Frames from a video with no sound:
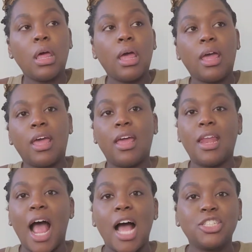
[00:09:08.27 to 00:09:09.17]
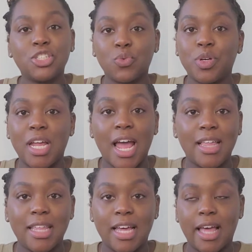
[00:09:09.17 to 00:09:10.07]
And I just want to add
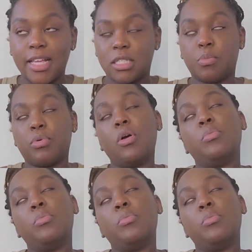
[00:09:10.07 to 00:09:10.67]
that as a pro,